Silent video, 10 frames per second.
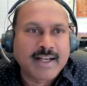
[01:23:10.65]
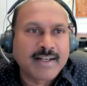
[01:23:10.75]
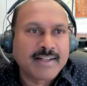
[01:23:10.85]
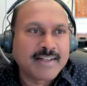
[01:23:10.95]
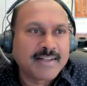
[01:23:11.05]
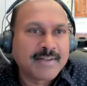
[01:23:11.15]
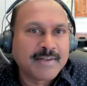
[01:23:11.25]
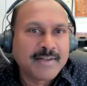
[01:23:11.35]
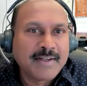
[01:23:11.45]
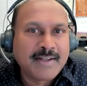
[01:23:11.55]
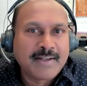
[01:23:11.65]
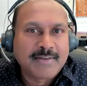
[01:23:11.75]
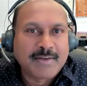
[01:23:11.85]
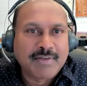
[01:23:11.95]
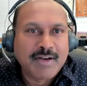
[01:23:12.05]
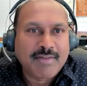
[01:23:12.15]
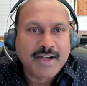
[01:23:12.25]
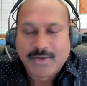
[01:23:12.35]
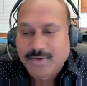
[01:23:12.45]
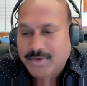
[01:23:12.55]
And so feel
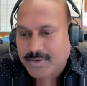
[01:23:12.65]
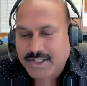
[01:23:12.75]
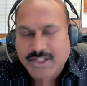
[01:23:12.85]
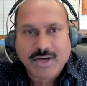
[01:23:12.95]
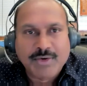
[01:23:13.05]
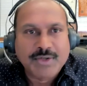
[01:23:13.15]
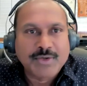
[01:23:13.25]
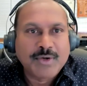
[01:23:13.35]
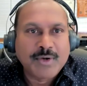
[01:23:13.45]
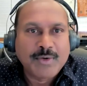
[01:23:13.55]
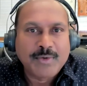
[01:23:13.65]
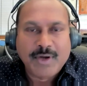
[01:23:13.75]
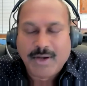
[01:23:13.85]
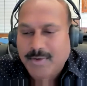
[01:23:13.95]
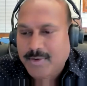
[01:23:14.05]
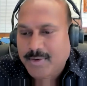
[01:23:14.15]
free to reach out to